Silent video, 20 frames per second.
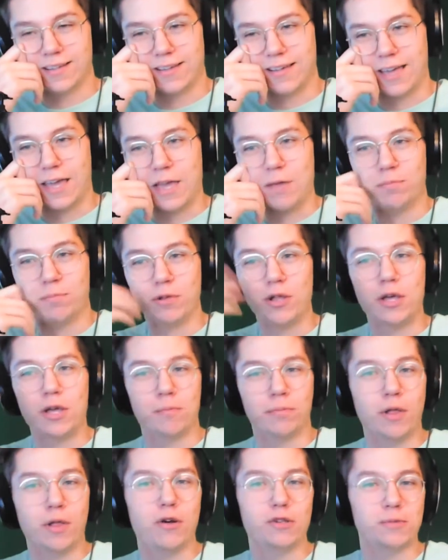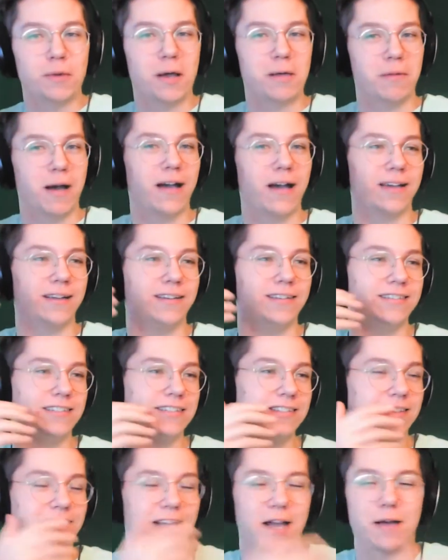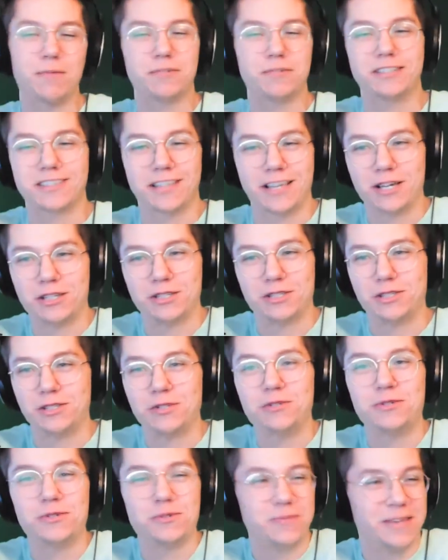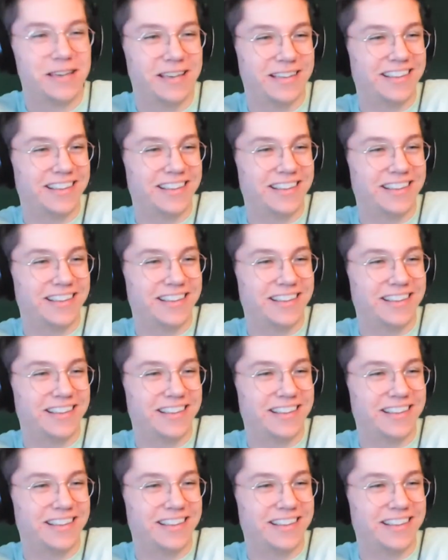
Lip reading: It blows my mind. It's just like I'm just like a dude, man.